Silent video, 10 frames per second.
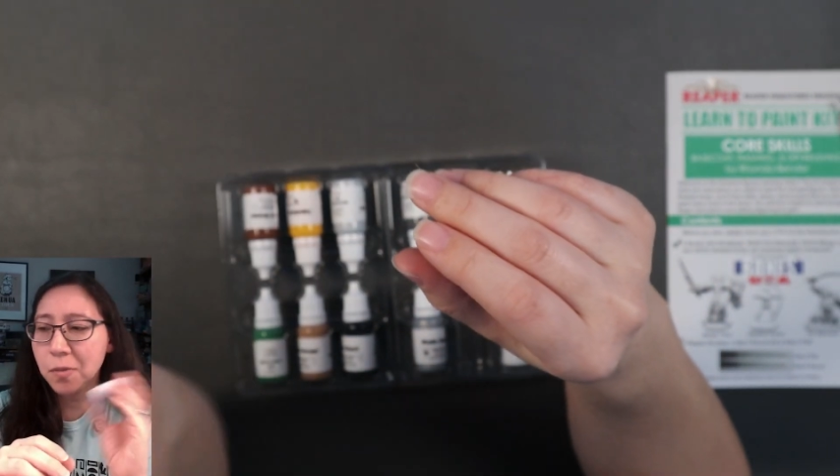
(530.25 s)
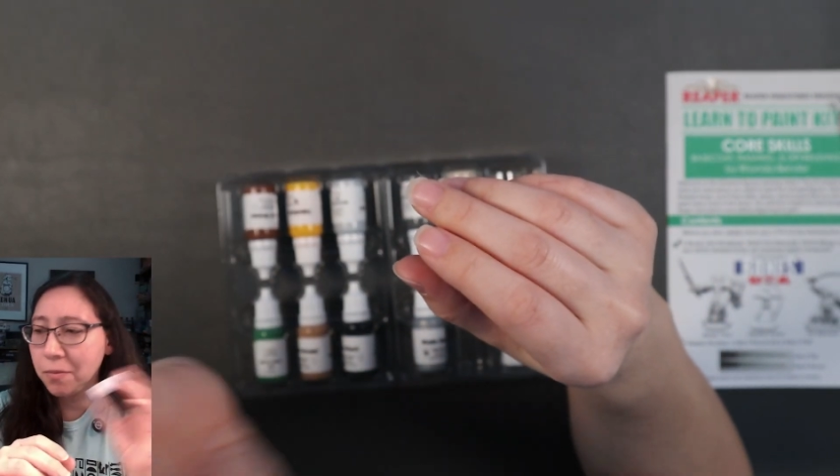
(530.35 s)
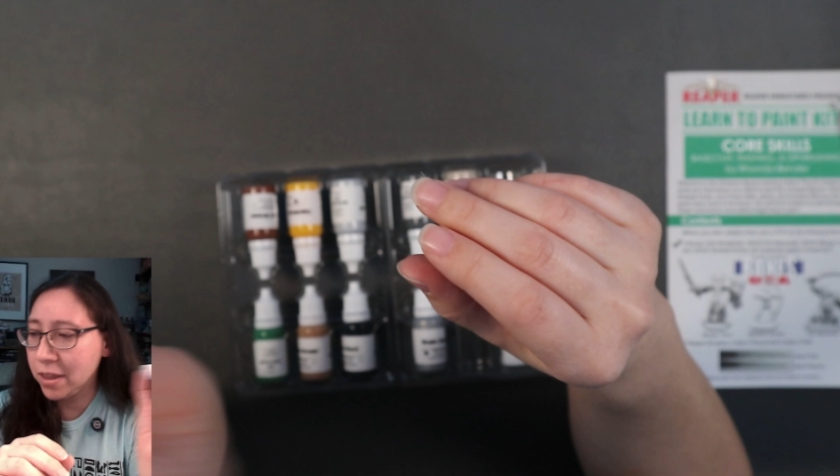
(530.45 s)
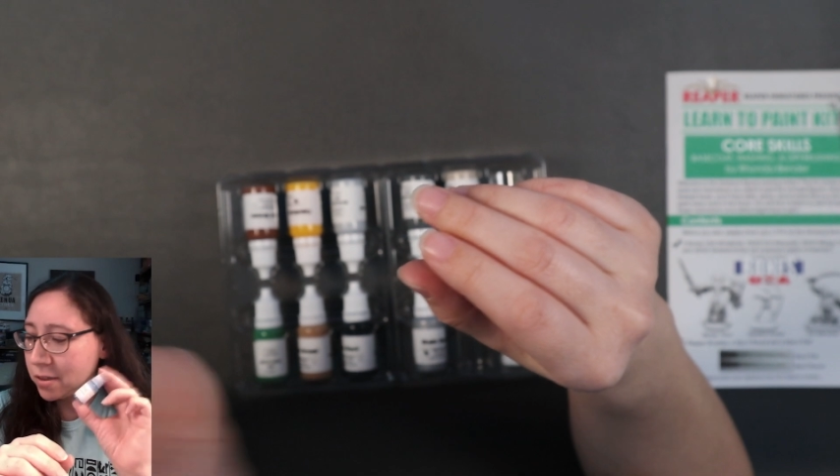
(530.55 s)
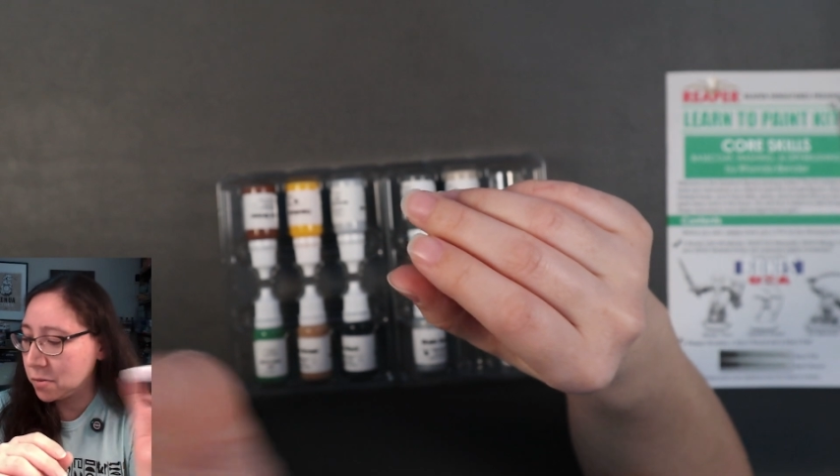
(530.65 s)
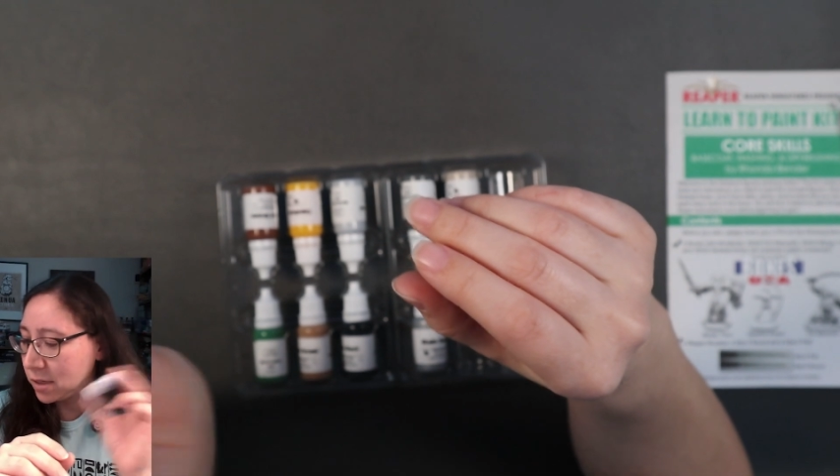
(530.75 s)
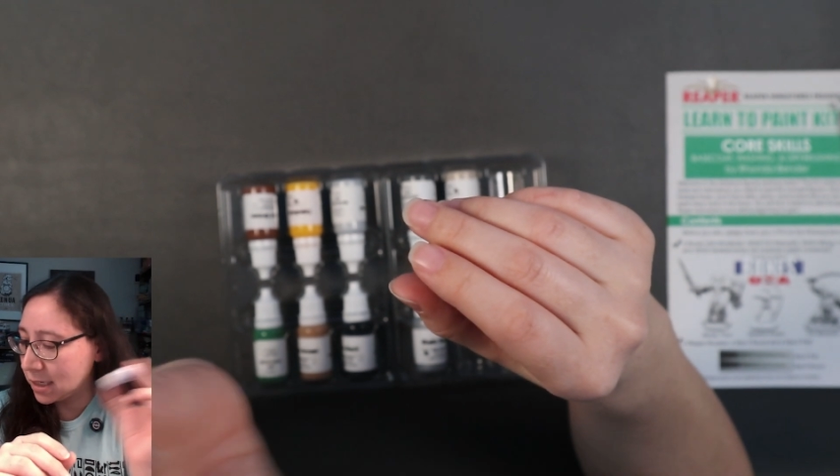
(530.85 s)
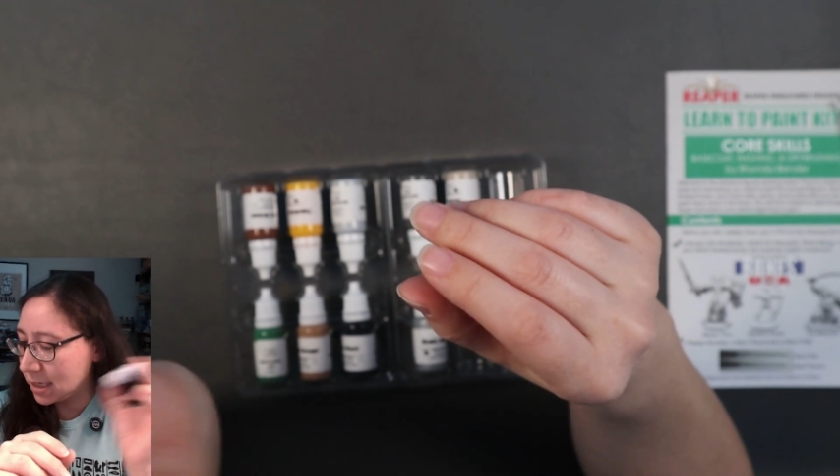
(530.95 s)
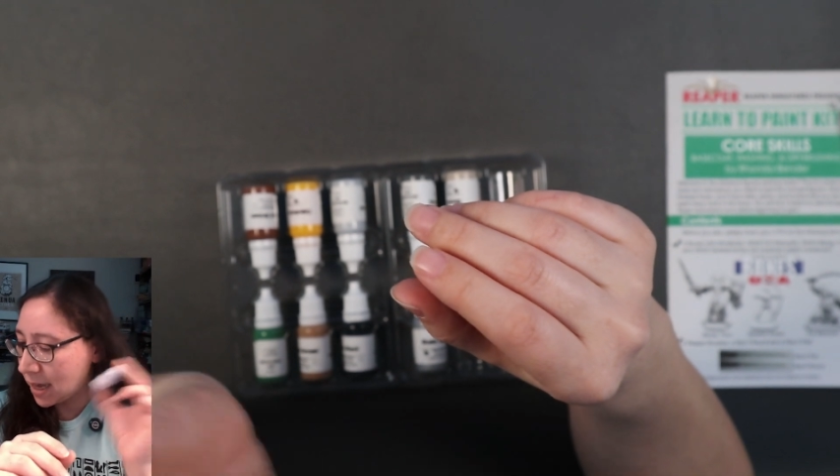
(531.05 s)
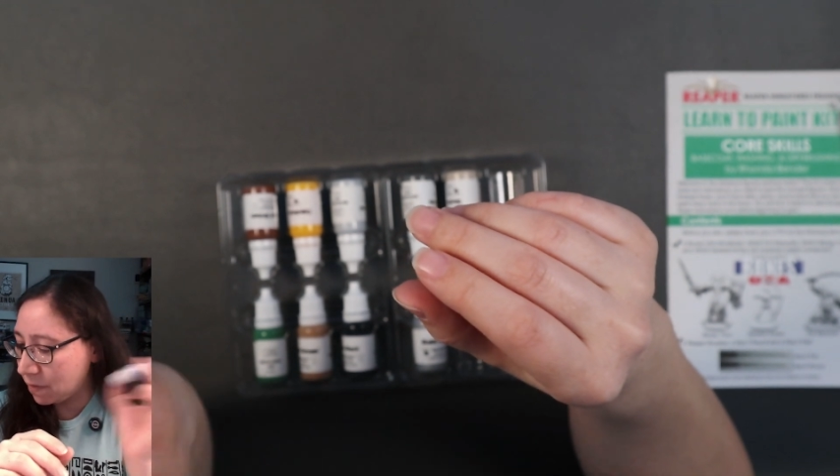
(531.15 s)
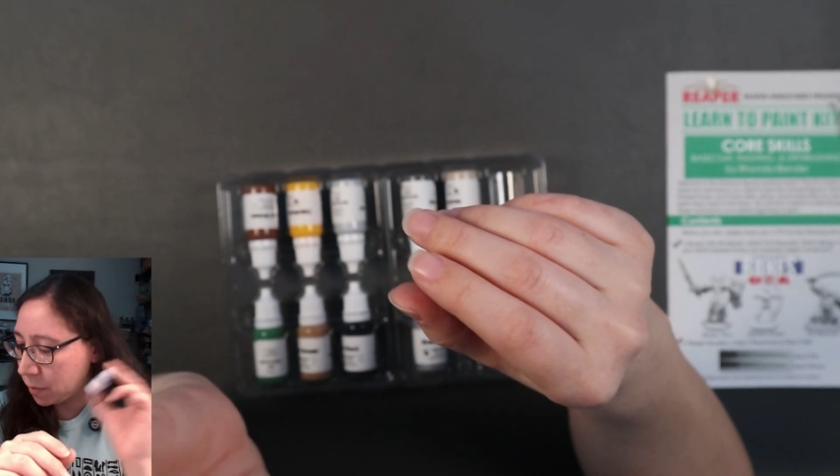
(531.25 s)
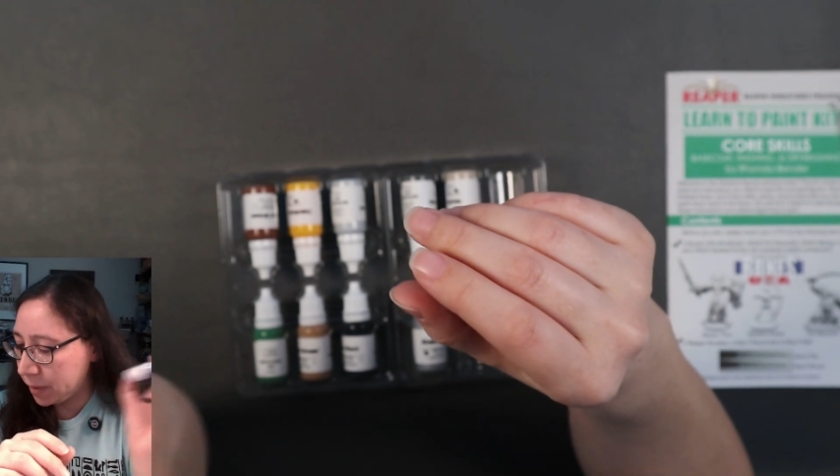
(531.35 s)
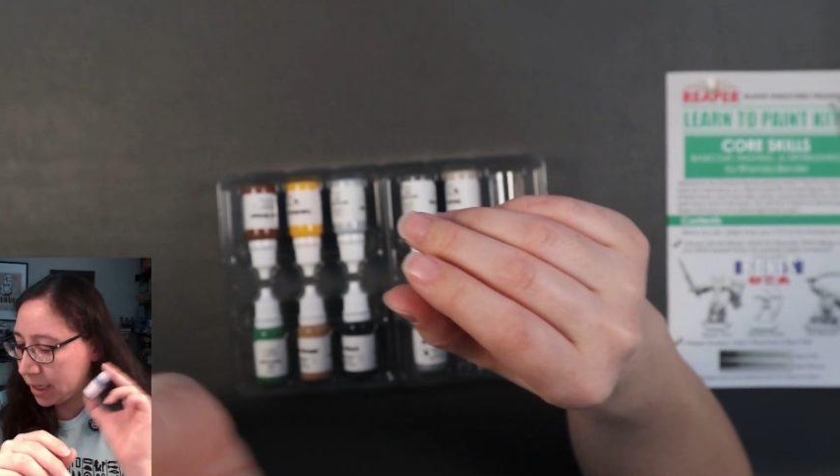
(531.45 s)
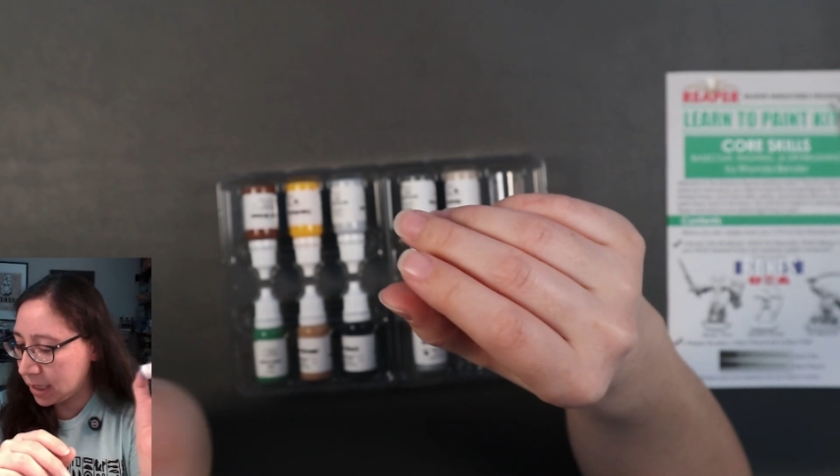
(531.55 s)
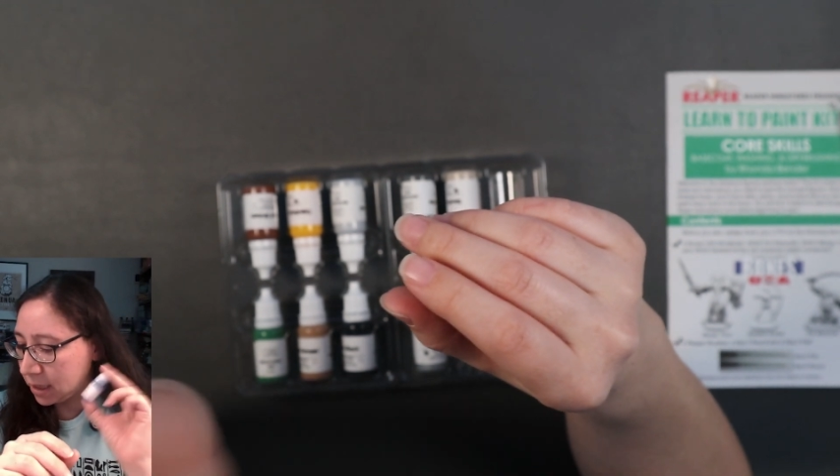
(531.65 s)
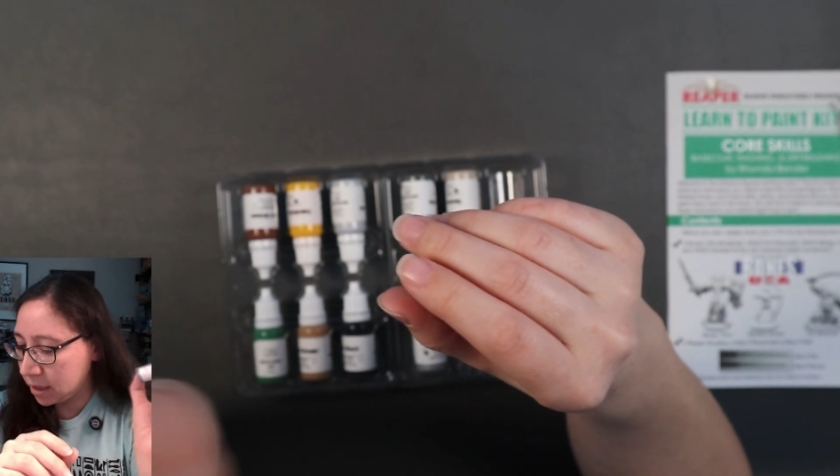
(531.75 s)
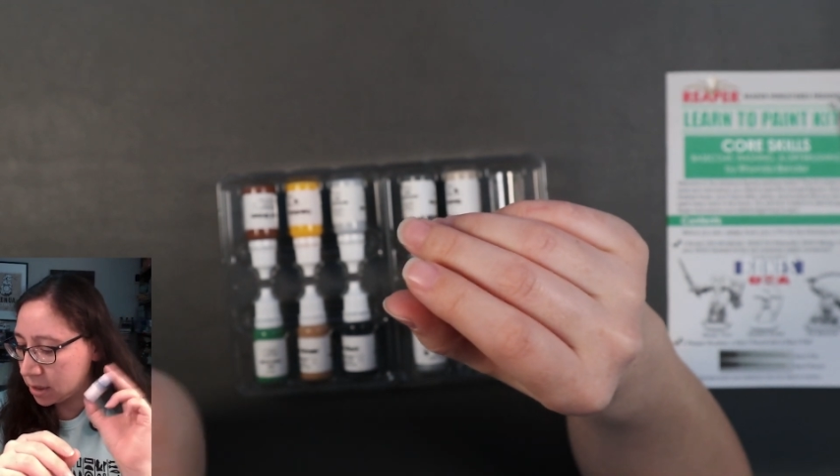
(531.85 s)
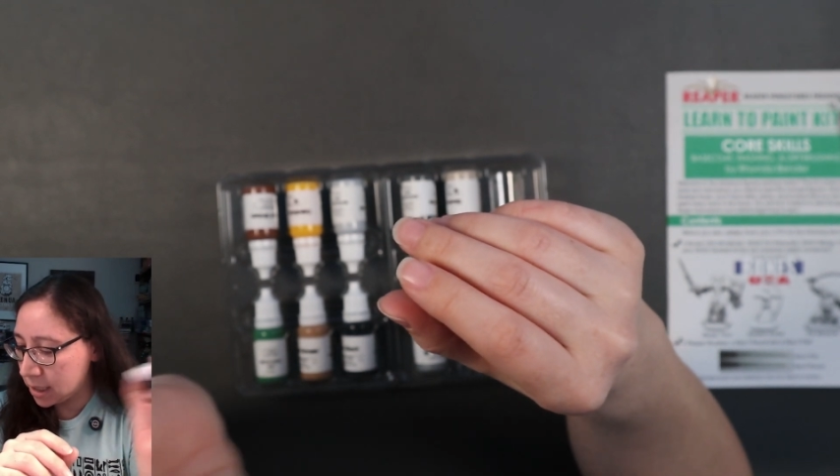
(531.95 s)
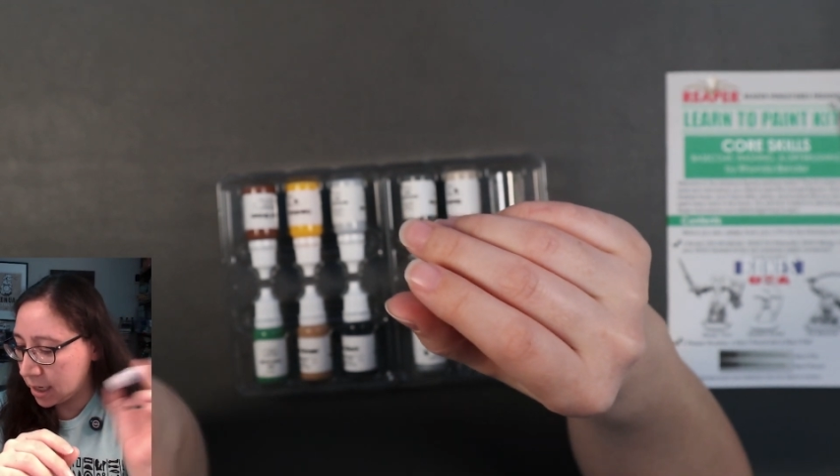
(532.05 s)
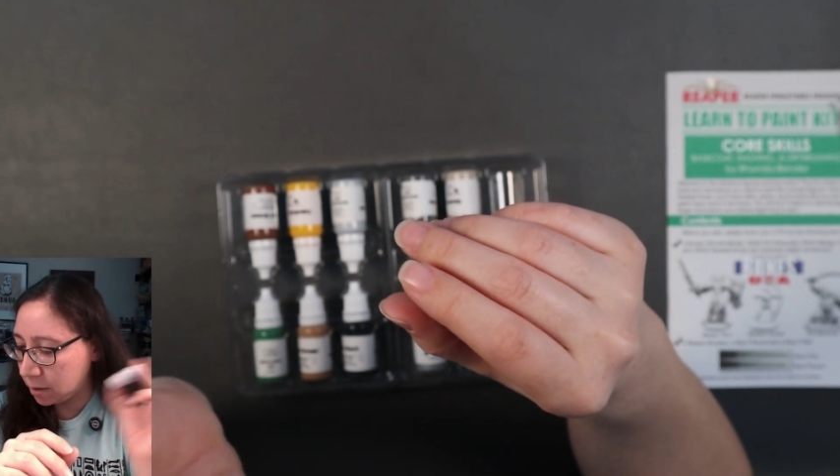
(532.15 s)
Maybe this one doesn't have a bead in there
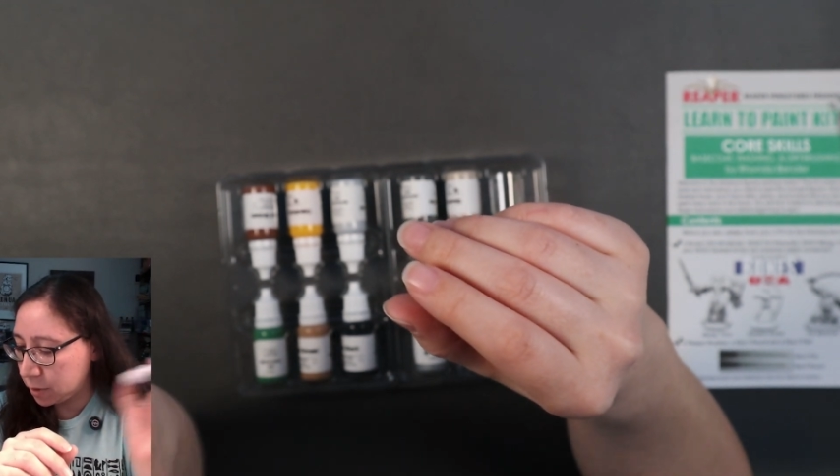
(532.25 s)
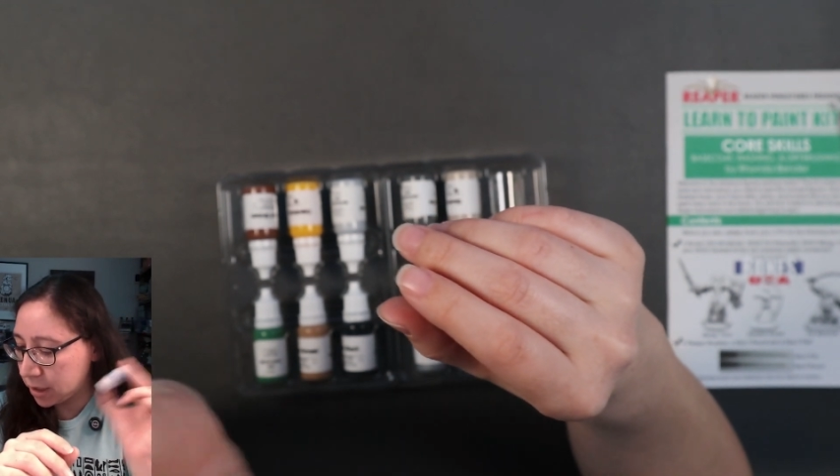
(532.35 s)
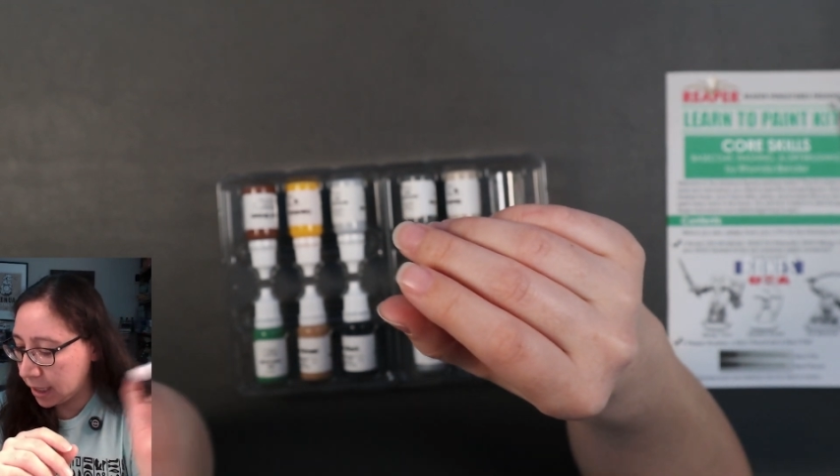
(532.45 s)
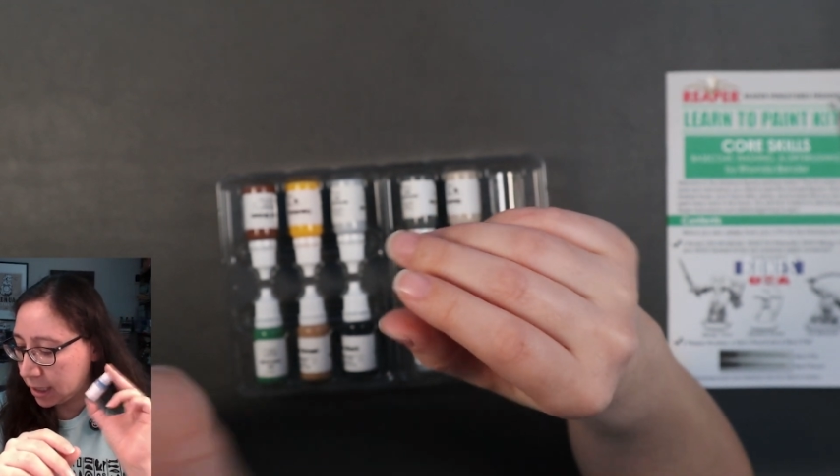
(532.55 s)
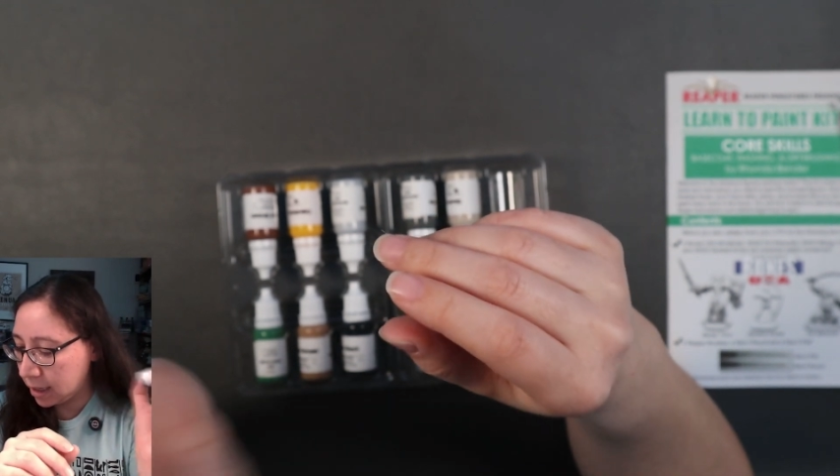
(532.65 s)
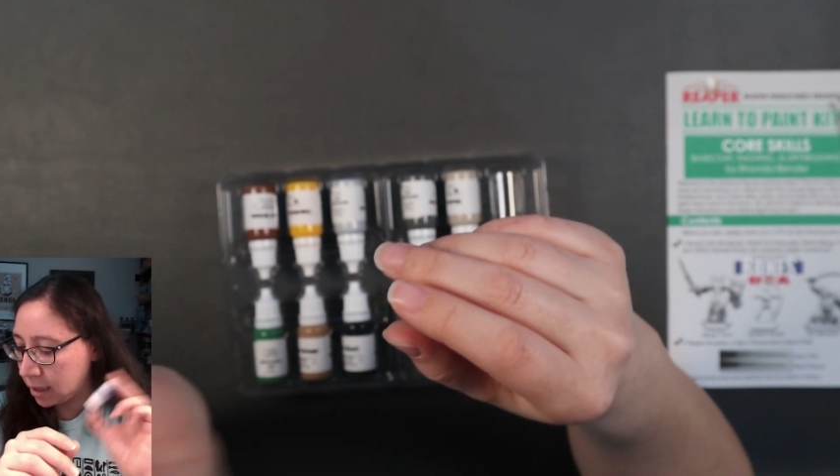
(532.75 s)
to help shake it.